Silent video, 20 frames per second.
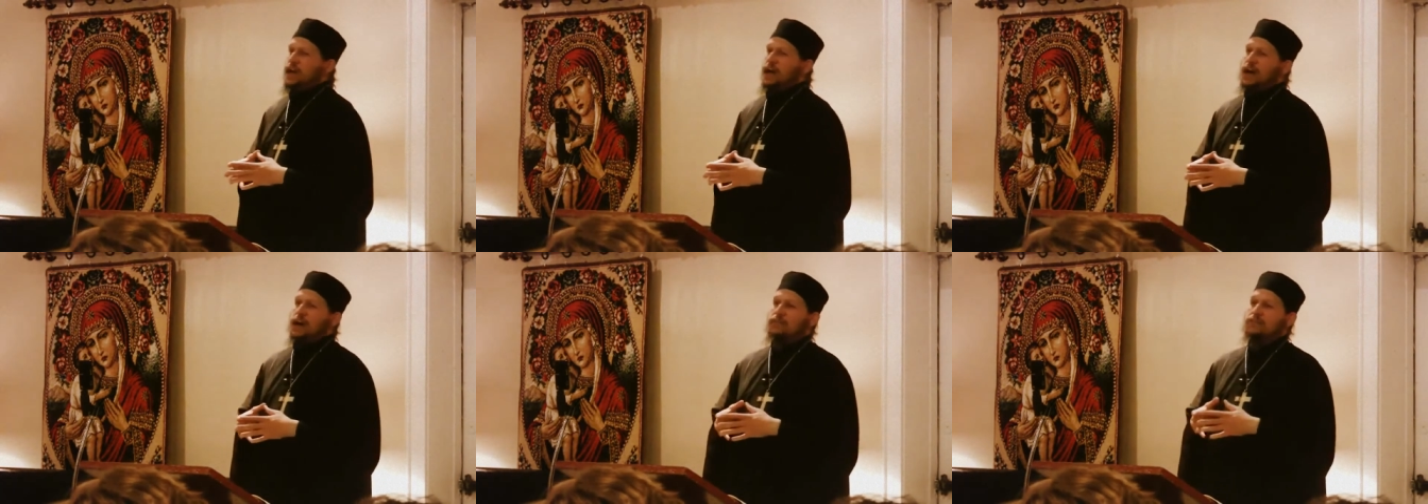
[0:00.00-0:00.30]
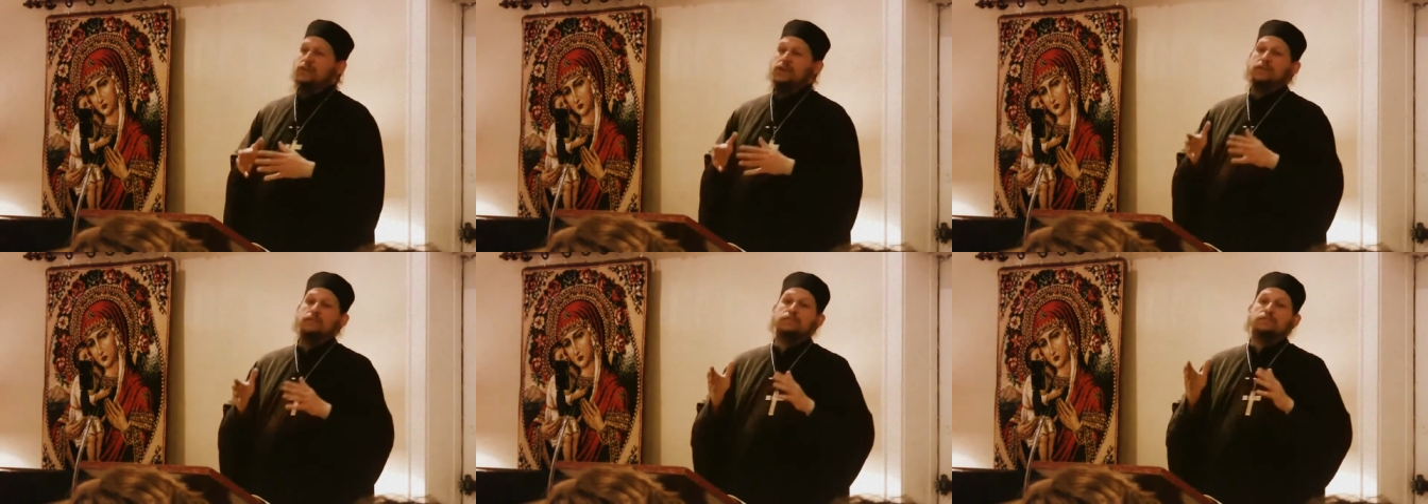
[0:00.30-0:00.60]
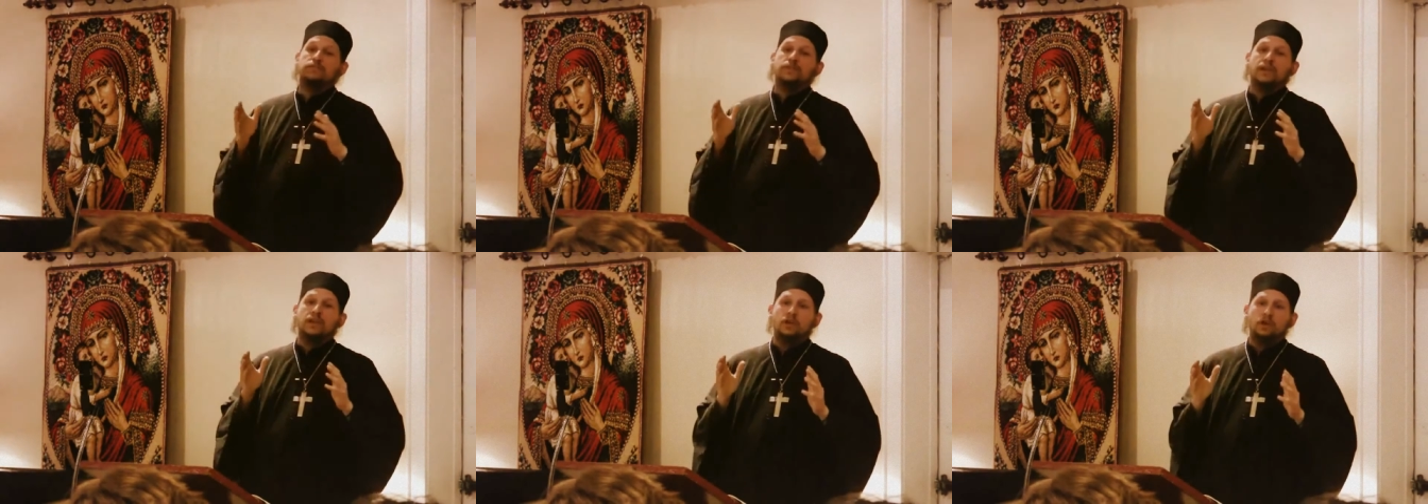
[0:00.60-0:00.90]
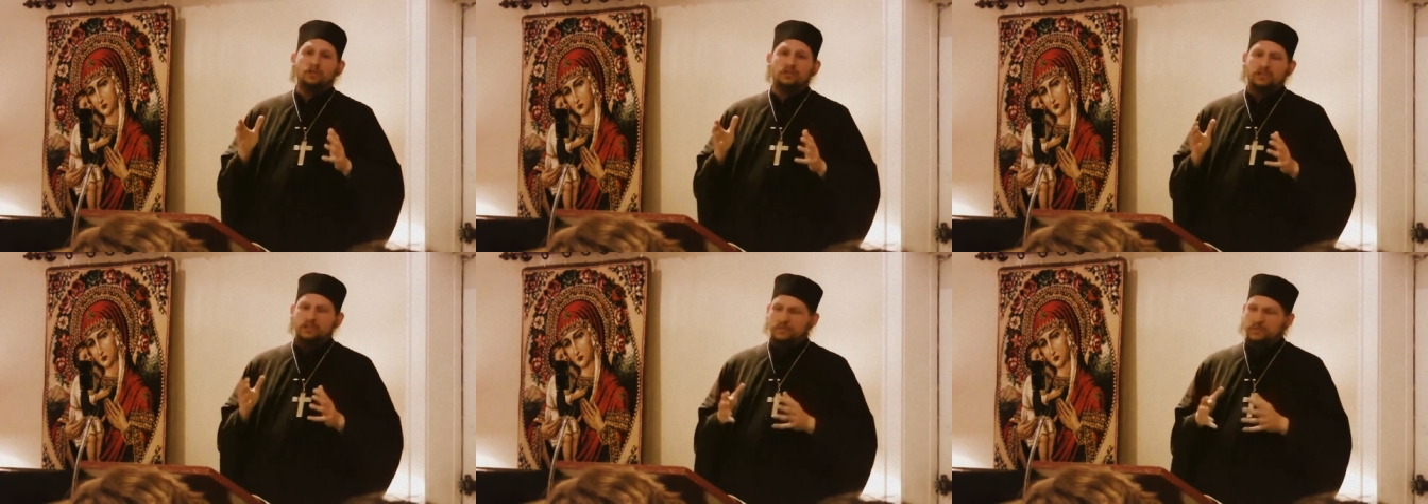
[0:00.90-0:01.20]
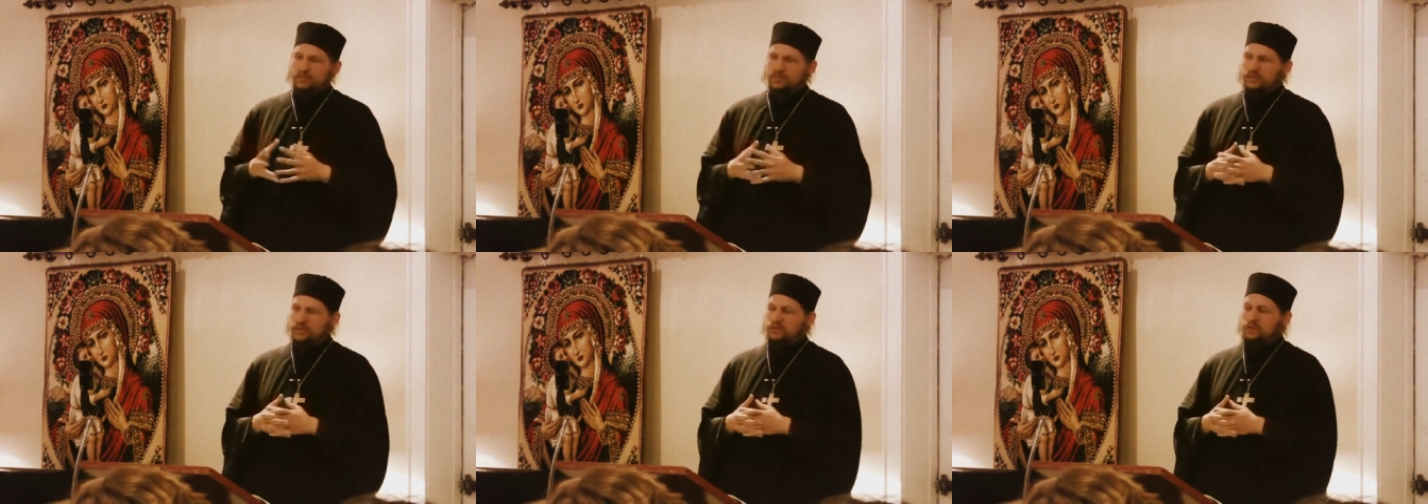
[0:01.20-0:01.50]
of the
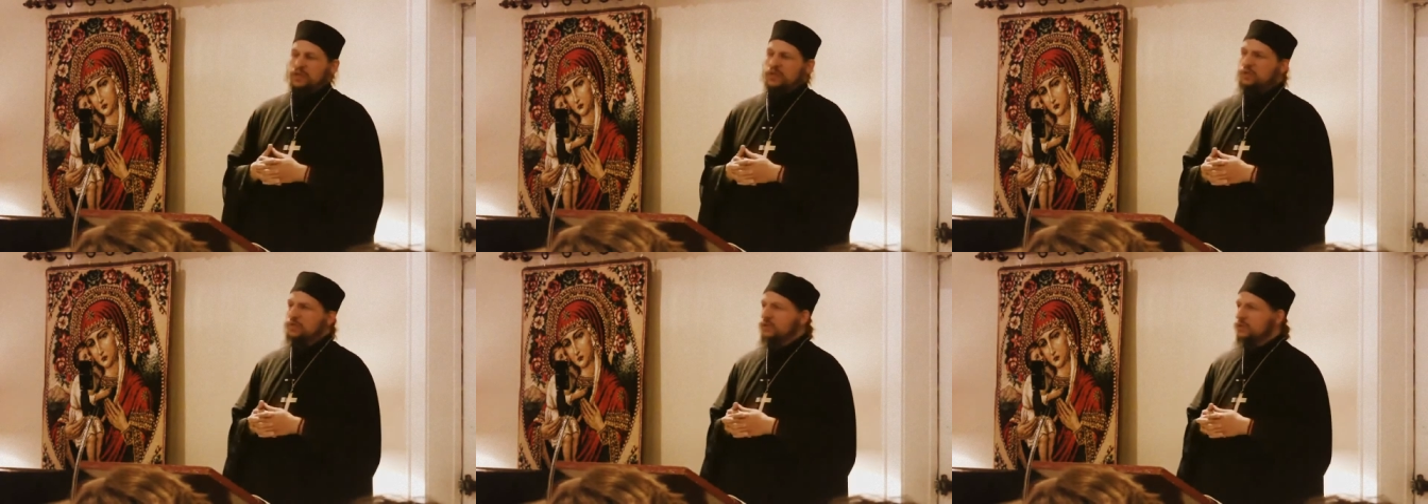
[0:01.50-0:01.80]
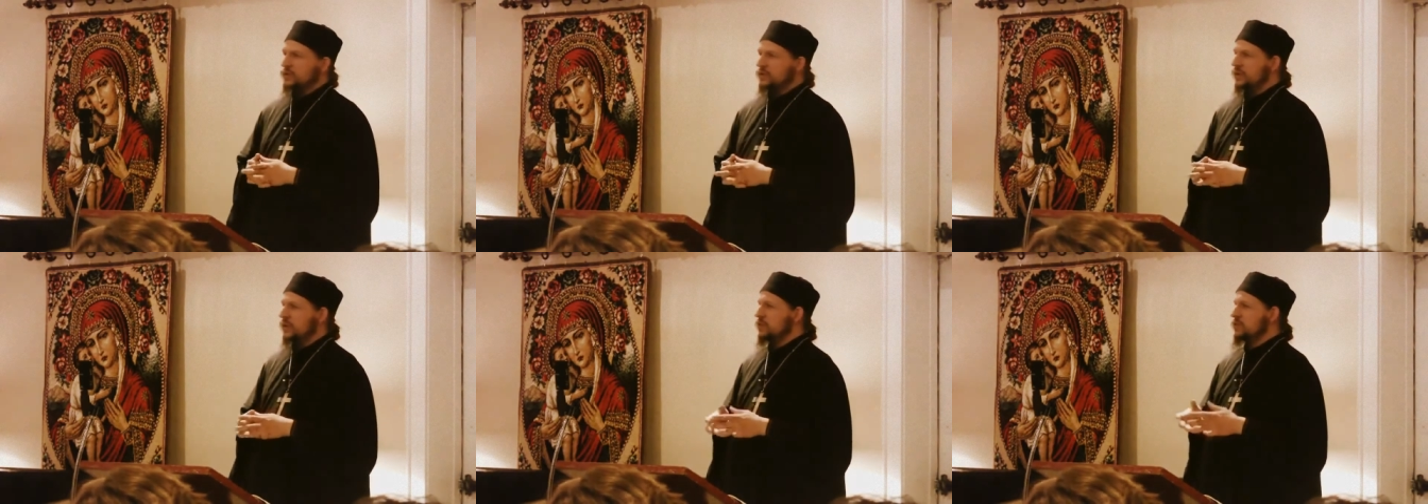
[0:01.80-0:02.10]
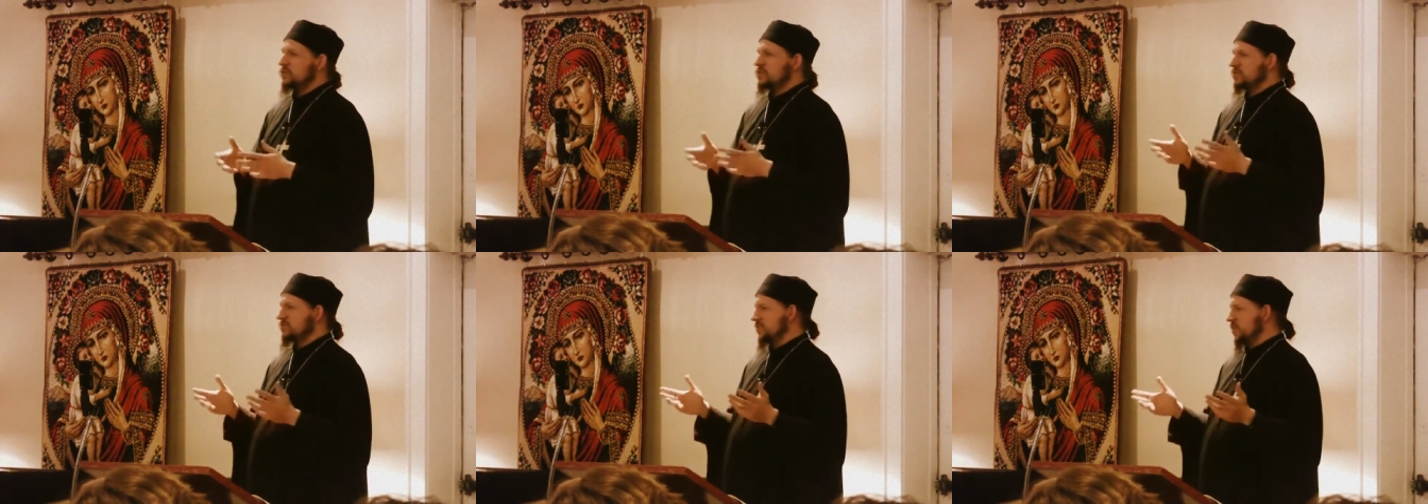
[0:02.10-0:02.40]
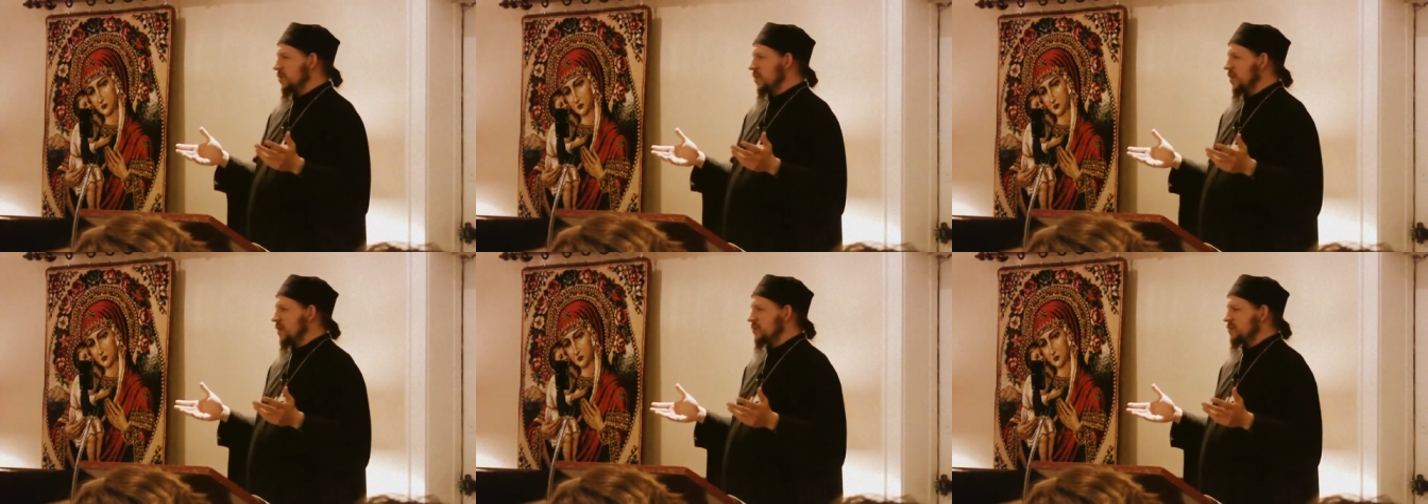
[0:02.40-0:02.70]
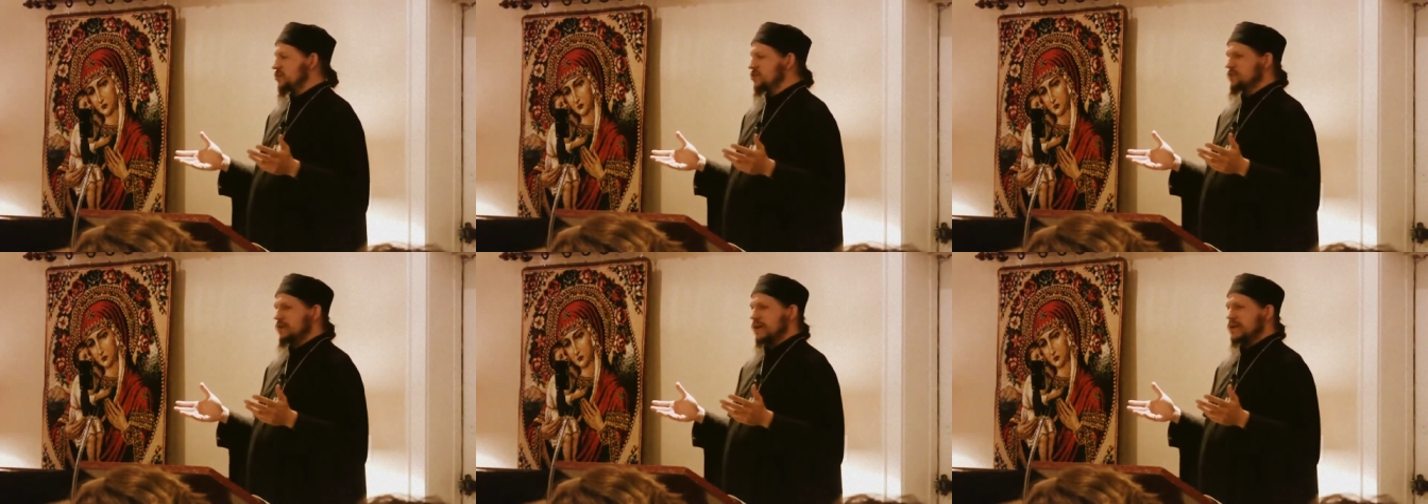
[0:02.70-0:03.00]
philotimo, the Greek word, which is very hard
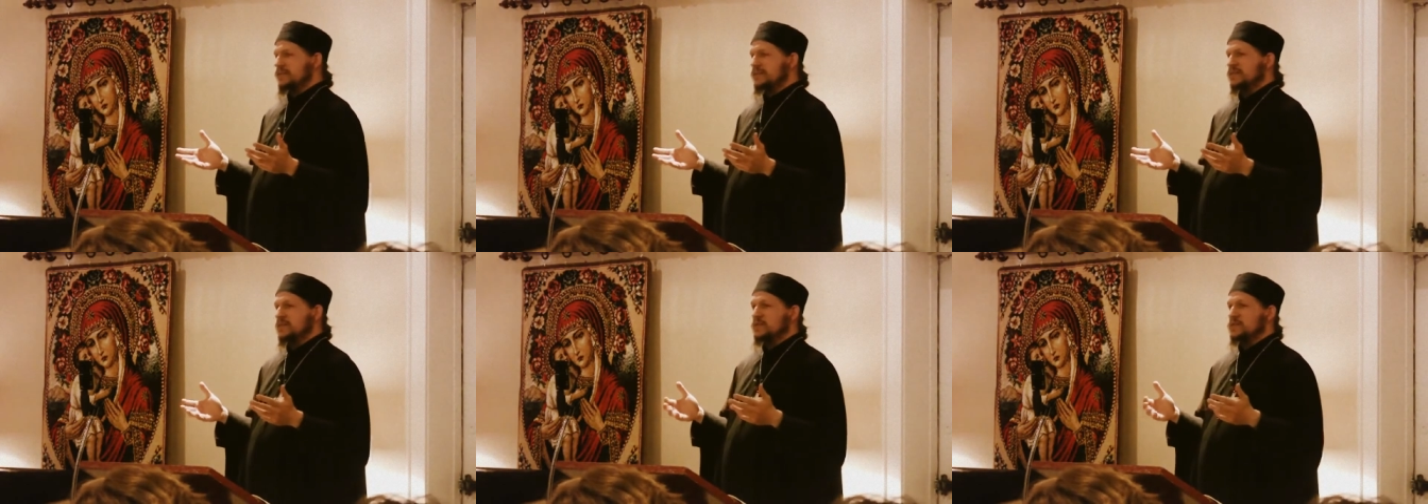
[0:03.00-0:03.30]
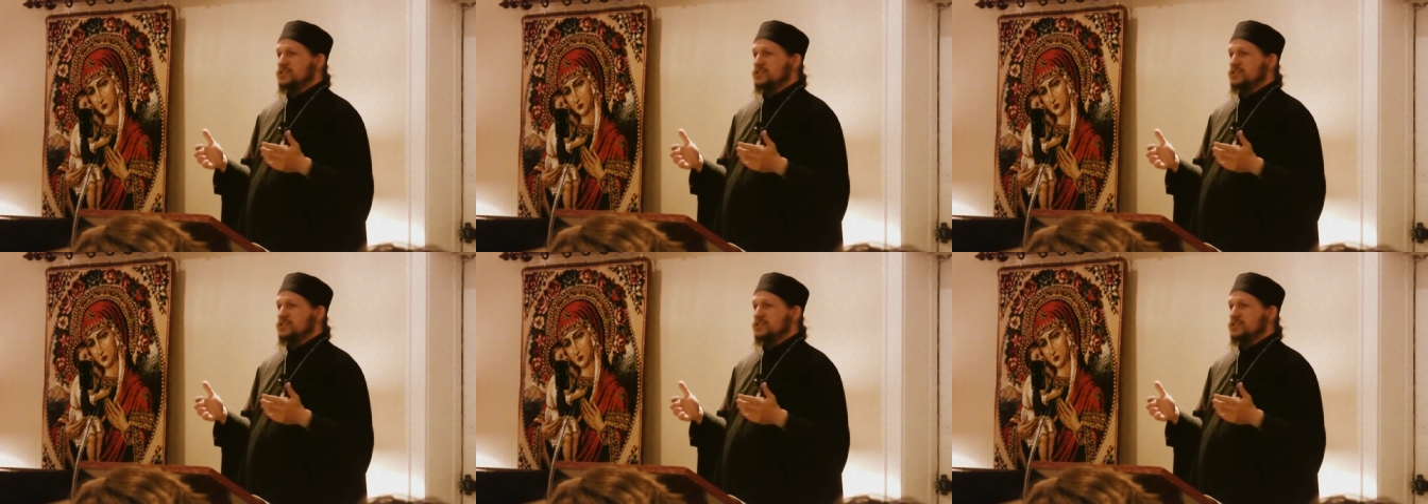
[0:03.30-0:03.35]
to translate,